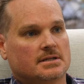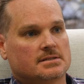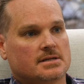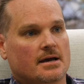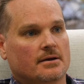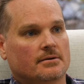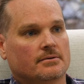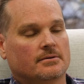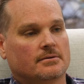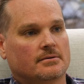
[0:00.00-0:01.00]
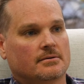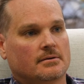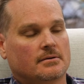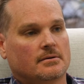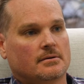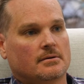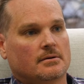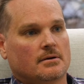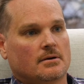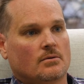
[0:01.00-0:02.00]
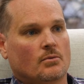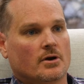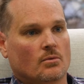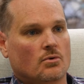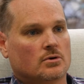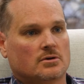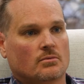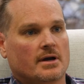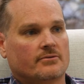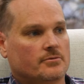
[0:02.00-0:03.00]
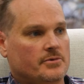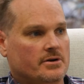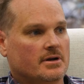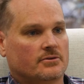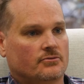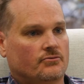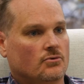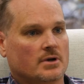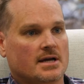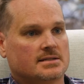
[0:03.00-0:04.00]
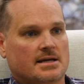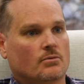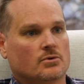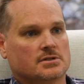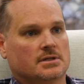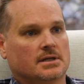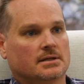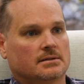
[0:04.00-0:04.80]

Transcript: So when I walked away from here after 4 days, that wasn't it.